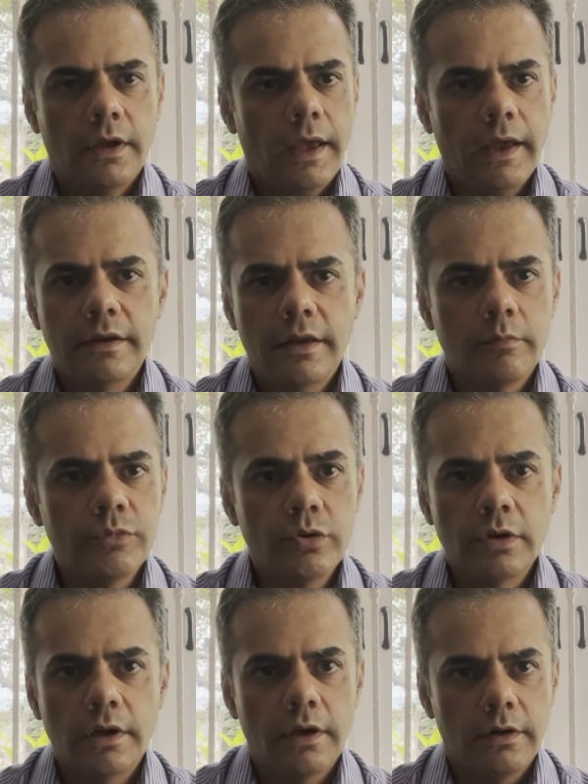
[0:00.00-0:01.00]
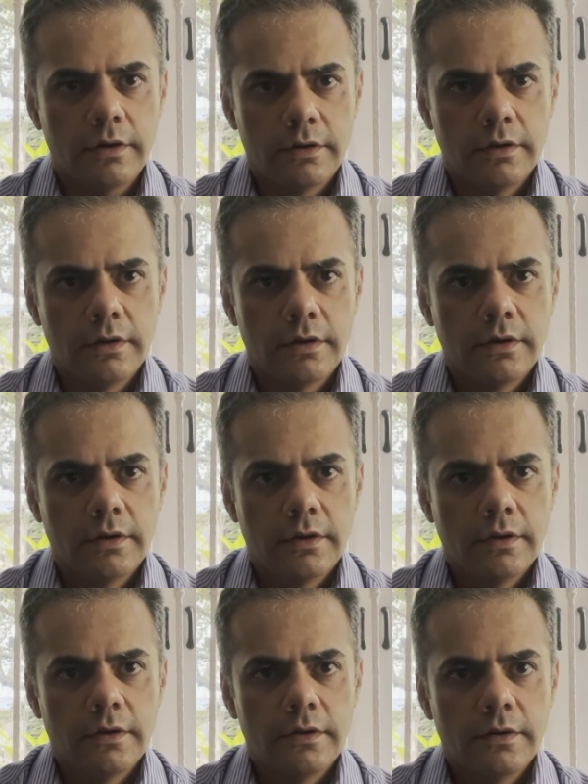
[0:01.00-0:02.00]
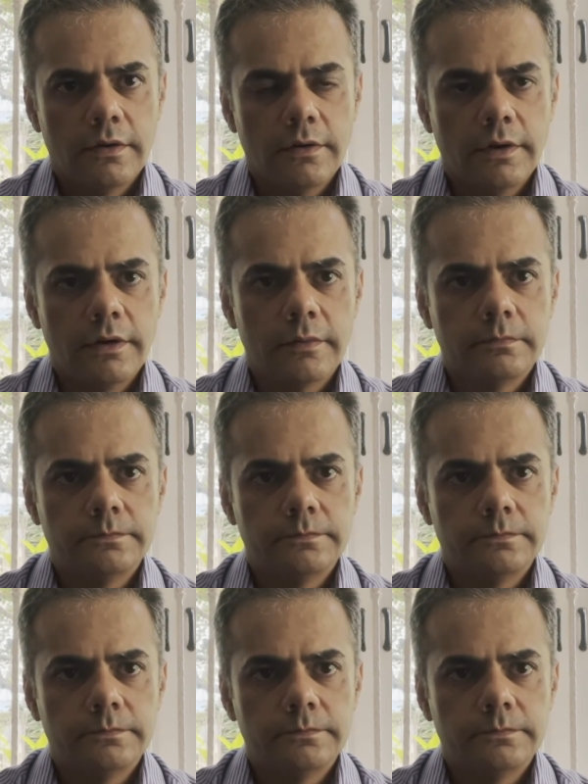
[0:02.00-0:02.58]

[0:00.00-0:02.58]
and communicate, right?